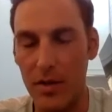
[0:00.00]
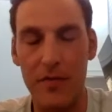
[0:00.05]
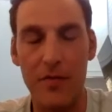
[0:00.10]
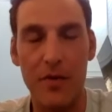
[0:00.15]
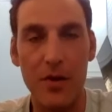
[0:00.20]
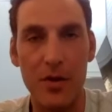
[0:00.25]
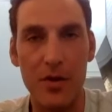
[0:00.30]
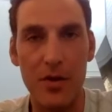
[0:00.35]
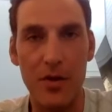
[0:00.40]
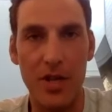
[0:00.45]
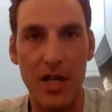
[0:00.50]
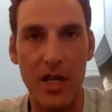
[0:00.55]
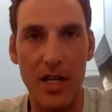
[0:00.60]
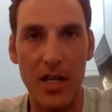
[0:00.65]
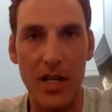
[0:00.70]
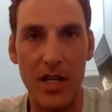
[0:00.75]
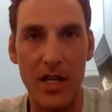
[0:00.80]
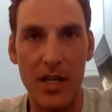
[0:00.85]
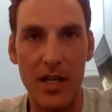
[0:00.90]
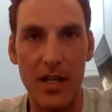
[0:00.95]
The food you're
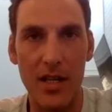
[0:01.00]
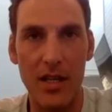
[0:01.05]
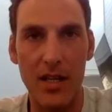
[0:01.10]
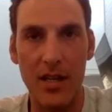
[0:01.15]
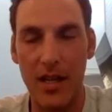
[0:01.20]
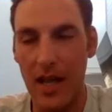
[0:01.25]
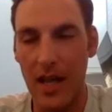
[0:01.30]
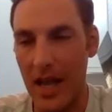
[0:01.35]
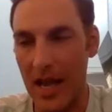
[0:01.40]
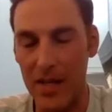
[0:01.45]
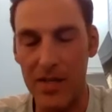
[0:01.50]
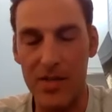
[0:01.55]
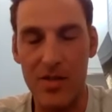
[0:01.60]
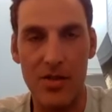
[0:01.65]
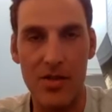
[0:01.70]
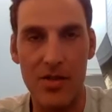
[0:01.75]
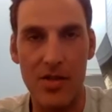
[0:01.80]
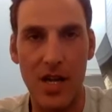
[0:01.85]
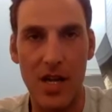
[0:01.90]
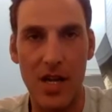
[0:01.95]
eating,
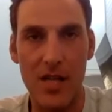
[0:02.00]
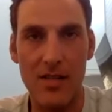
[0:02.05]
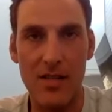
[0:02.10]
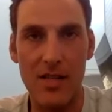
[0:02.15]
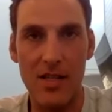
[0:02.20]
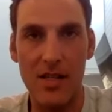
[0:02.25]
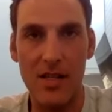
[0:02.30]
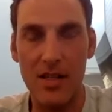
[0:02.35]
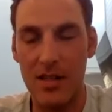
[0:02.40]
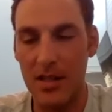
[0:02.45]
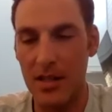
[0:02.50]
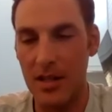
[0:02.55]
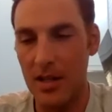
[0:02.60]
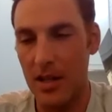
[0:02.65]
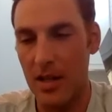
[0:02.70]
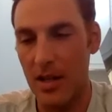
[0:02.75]
exercising,